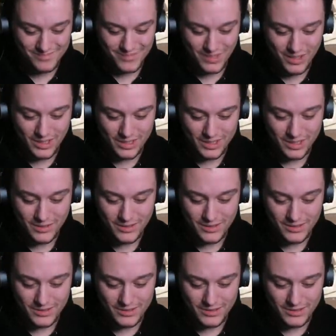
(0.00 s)
right, come
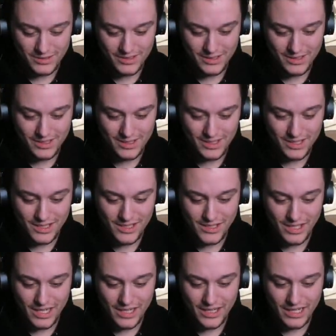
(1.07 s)
on. Get
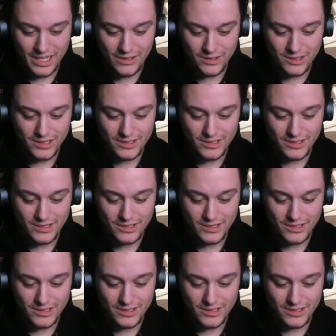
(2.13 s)
your anger out.